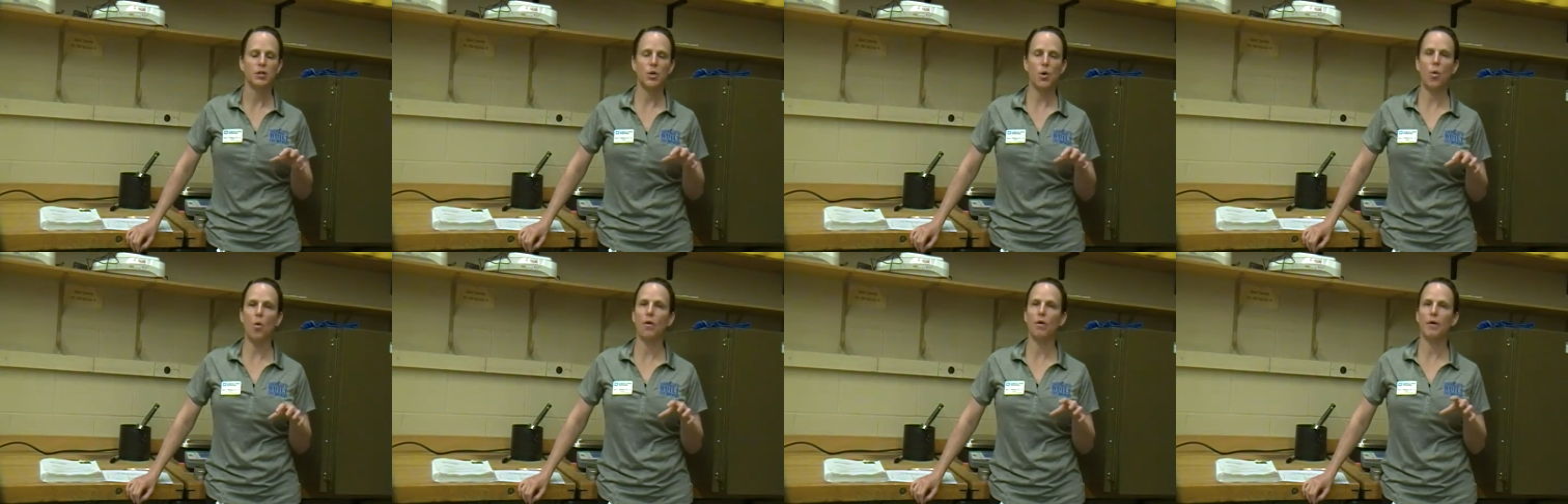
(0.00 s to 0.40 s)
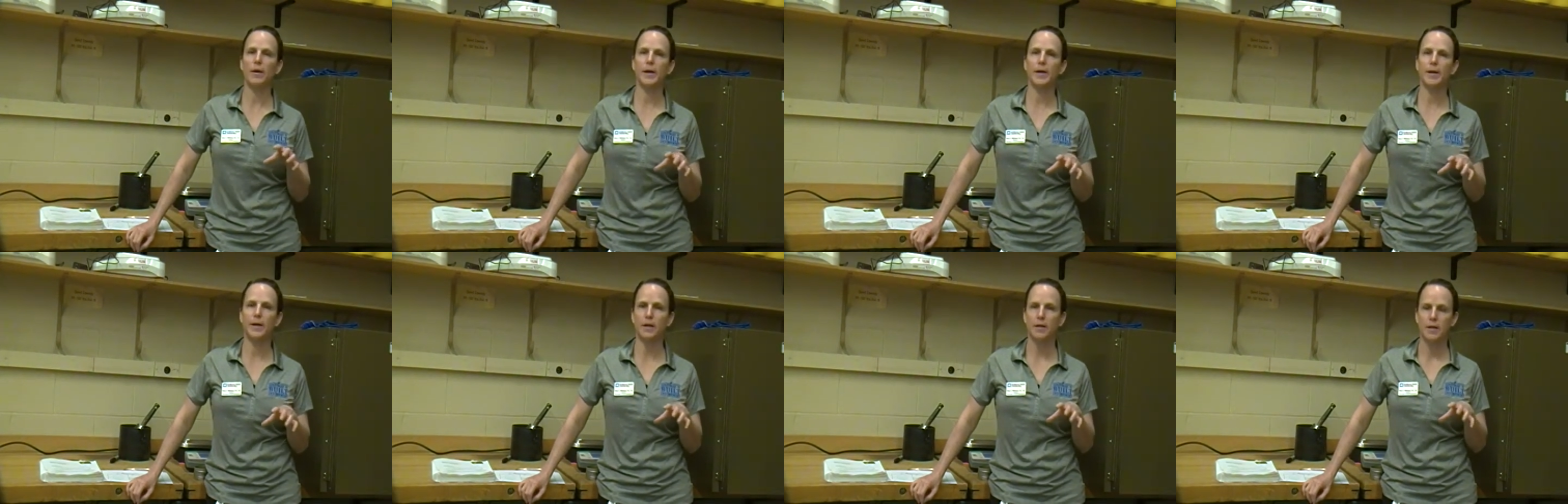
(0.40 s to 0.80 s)

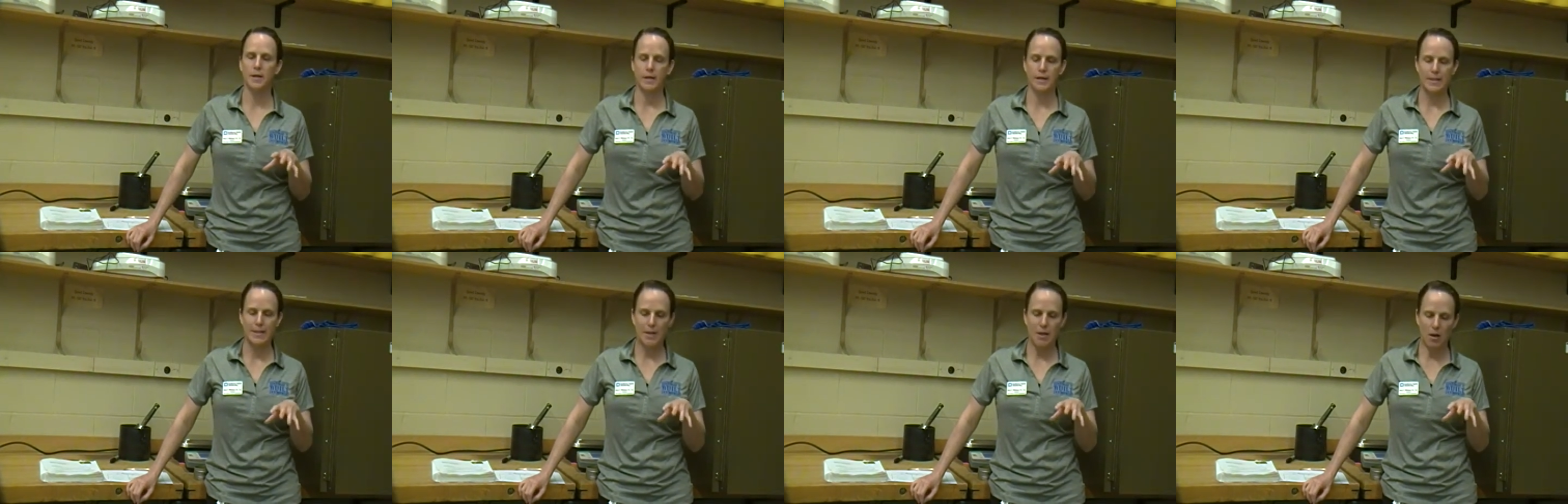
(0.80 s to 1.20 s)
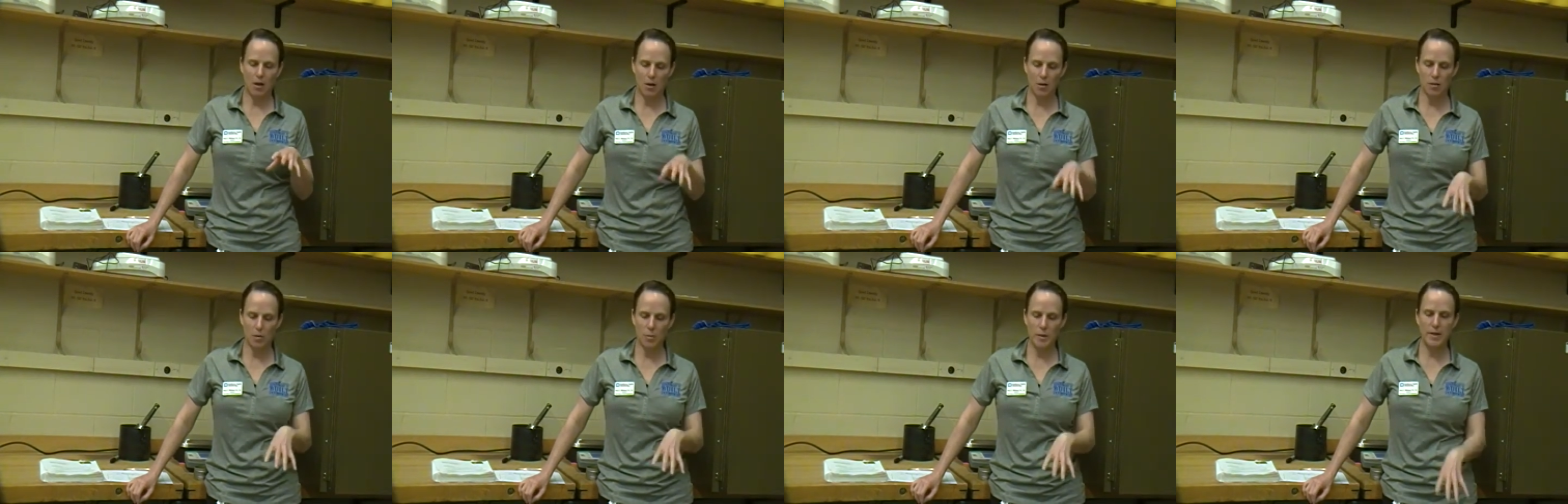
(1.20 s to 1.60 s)
coring
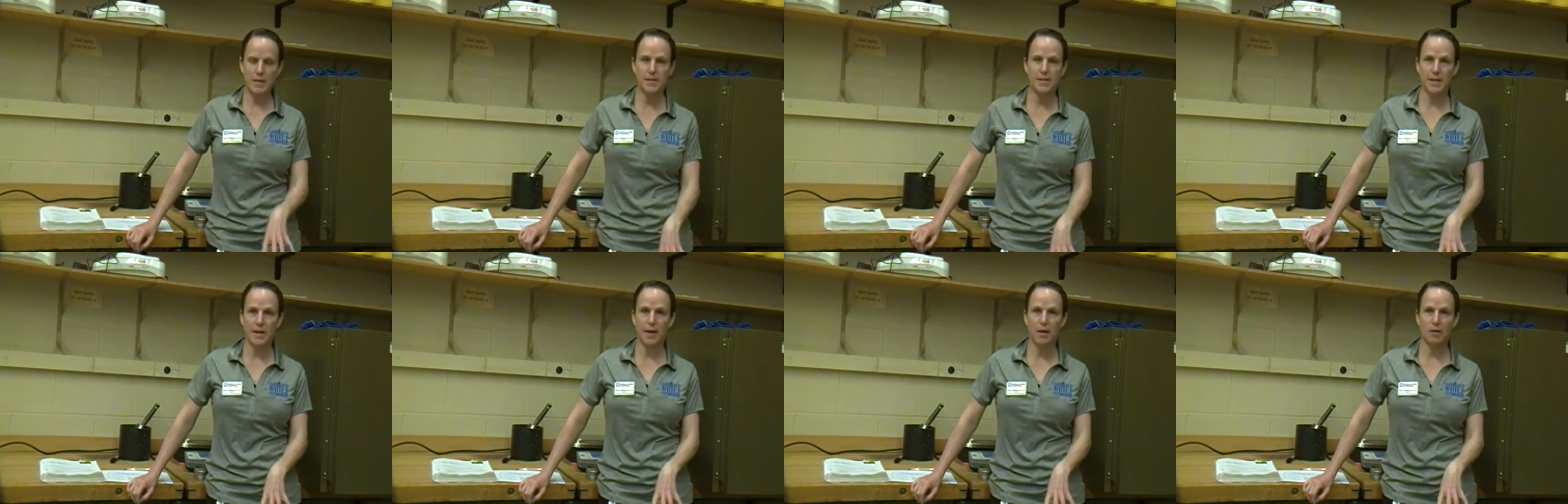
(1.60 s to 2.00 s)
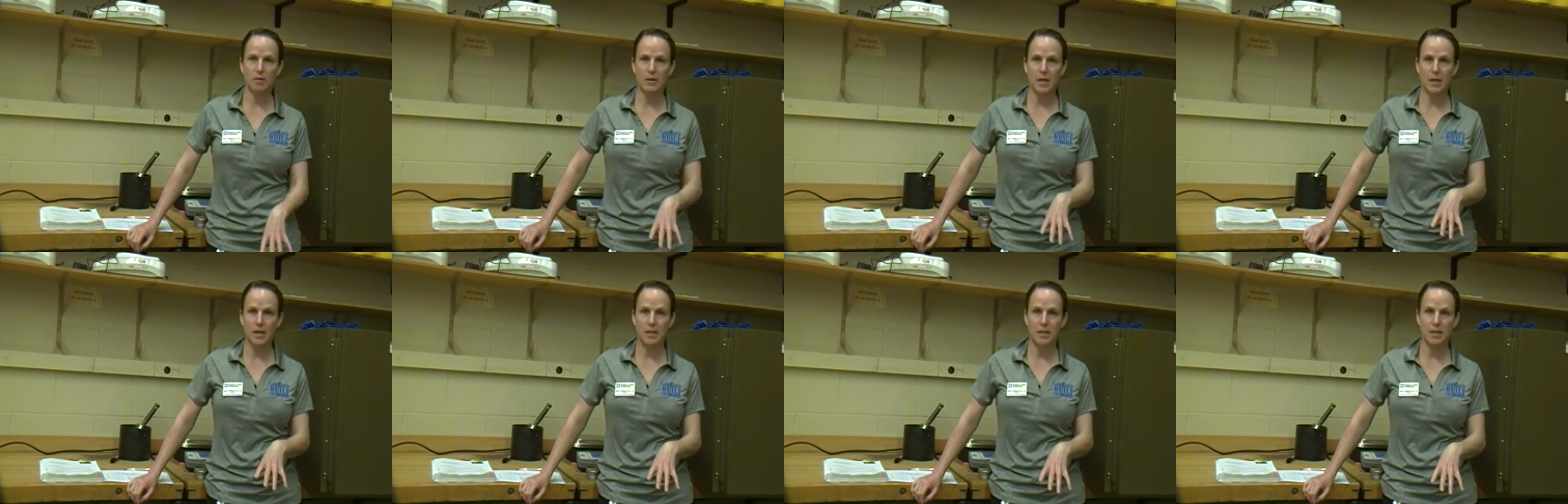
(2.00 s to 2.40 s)
all the way
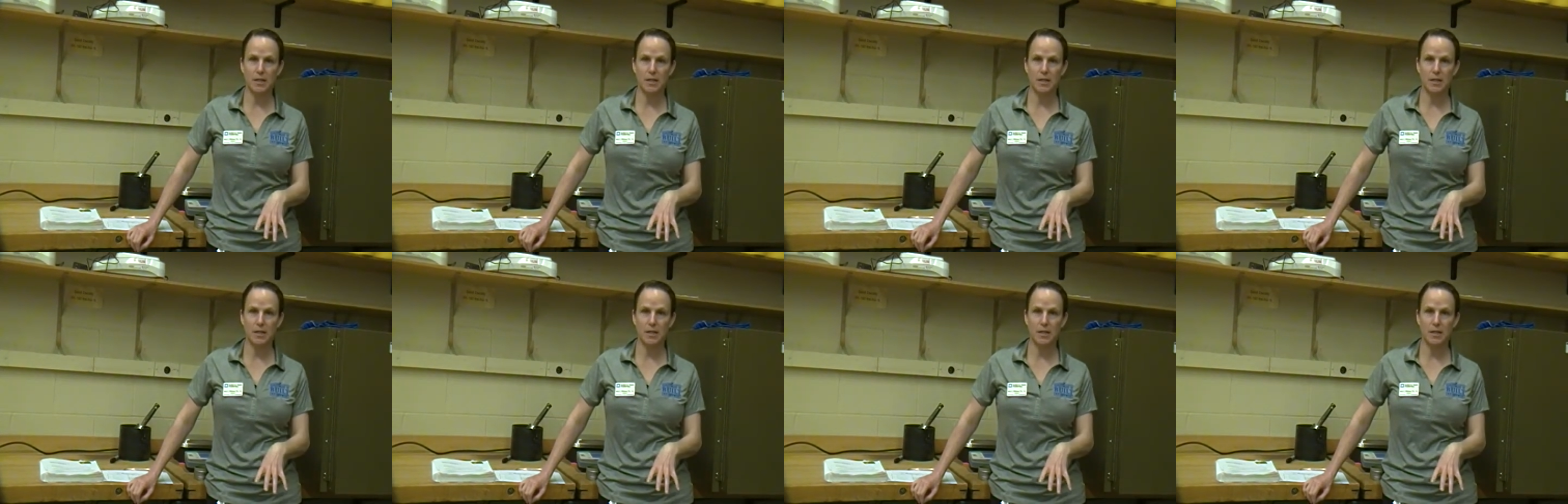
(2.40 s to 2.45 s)
down